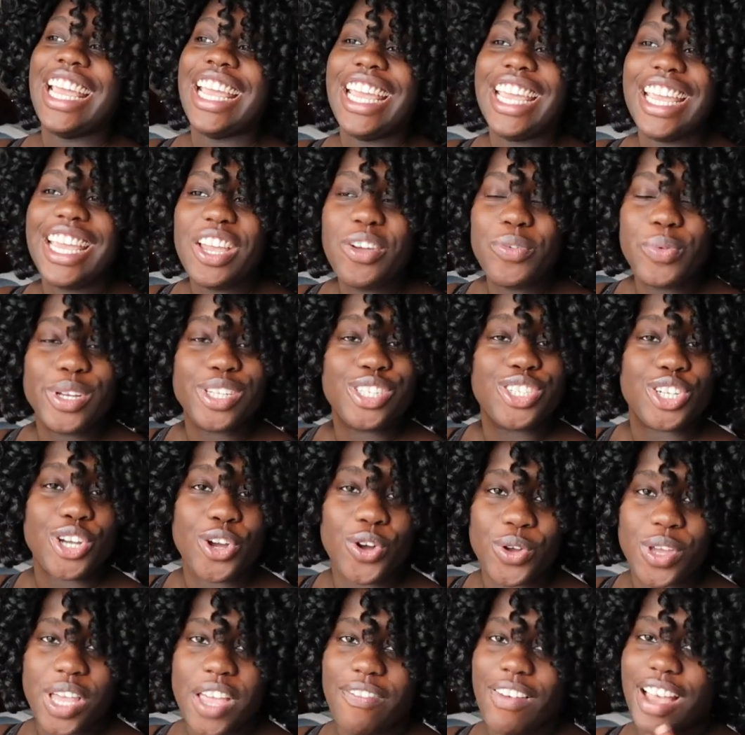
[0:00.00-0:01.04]
he would
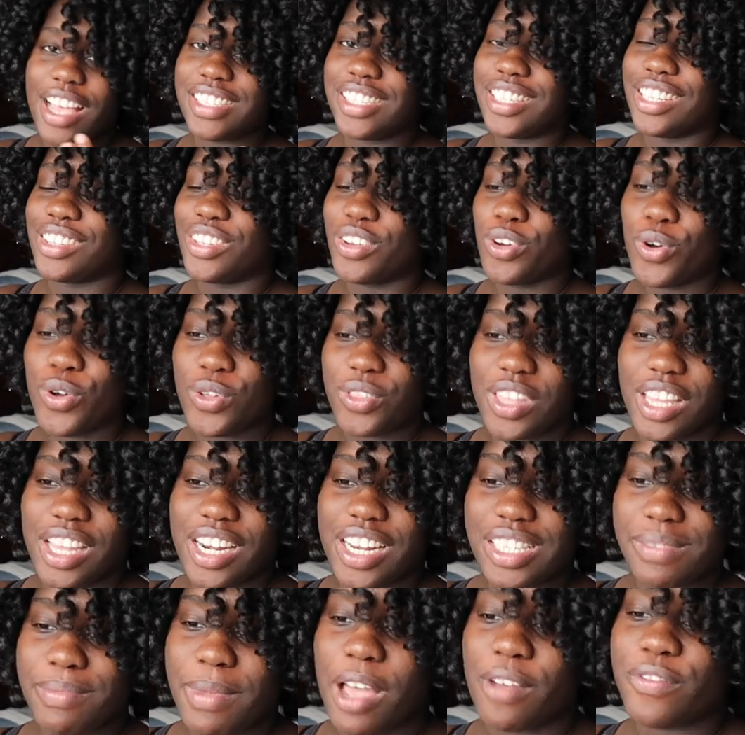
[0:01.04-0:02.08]
choke if I stick the whole thing in
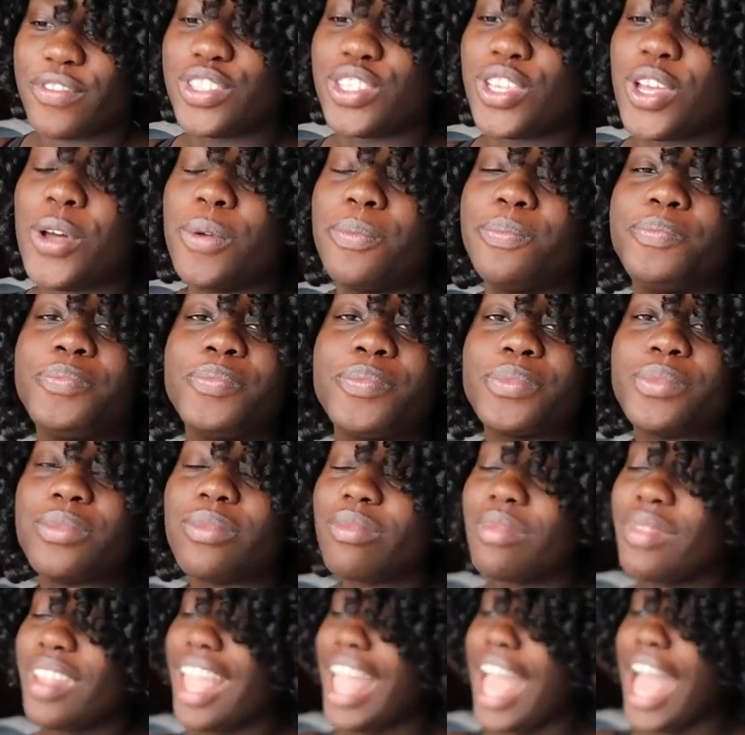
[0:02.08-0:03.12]
his mouth. So
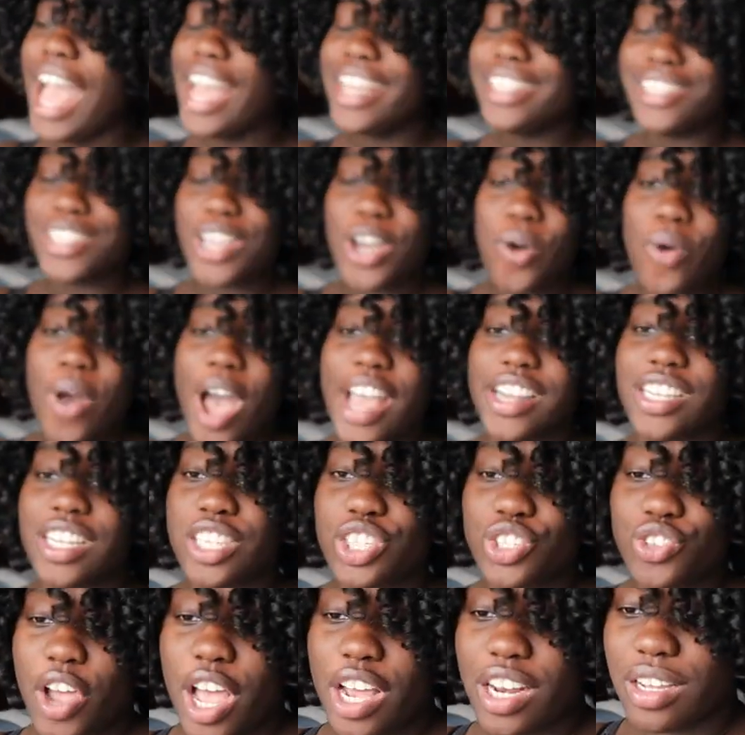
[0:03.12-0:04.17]
I don't, I
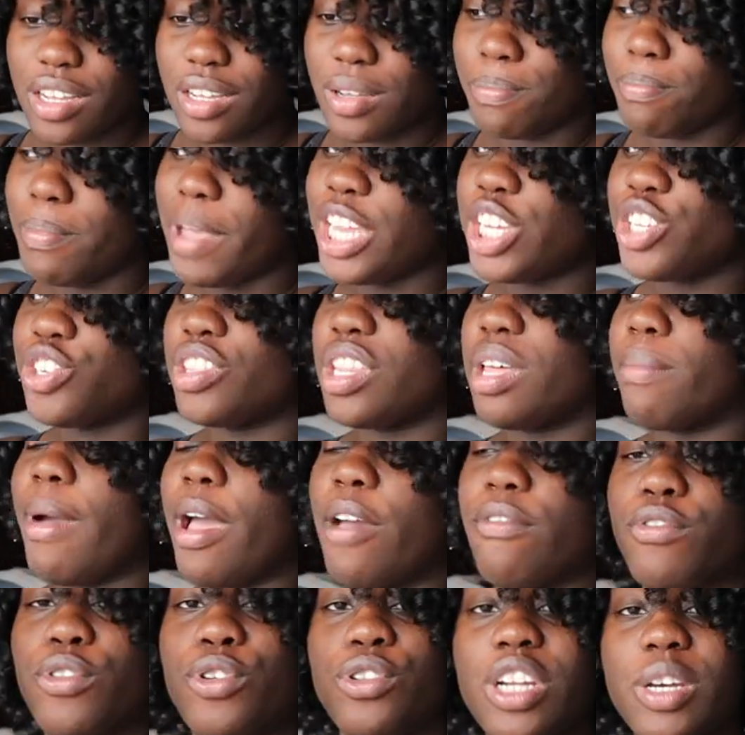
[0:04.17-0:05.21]
just try to make sure that
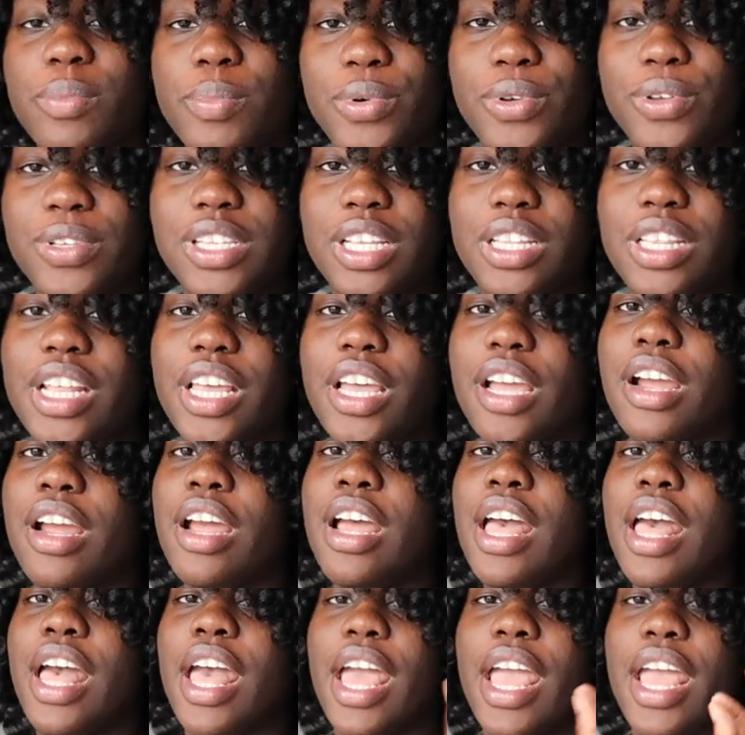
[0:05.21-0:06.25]
my full nipple's in there
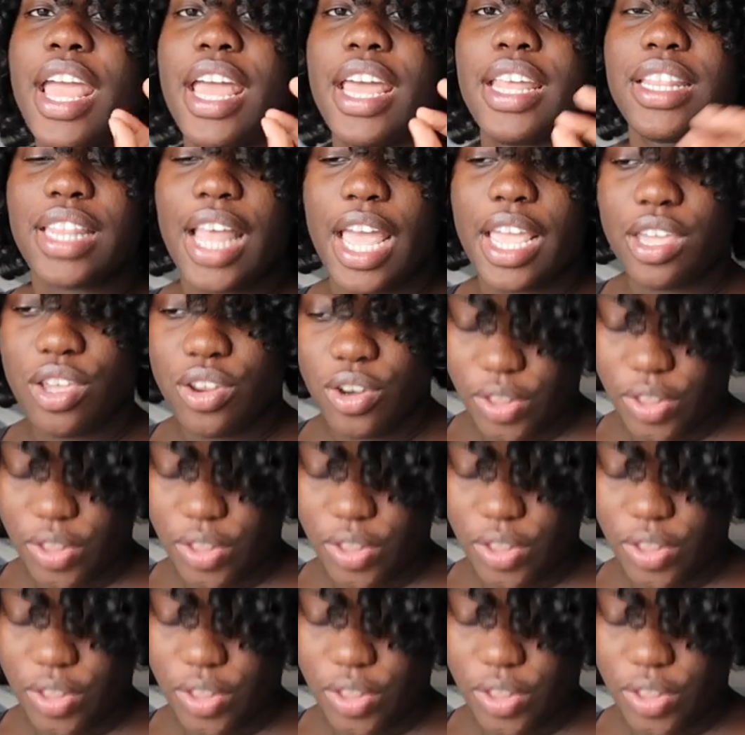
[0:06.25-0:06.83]
and like,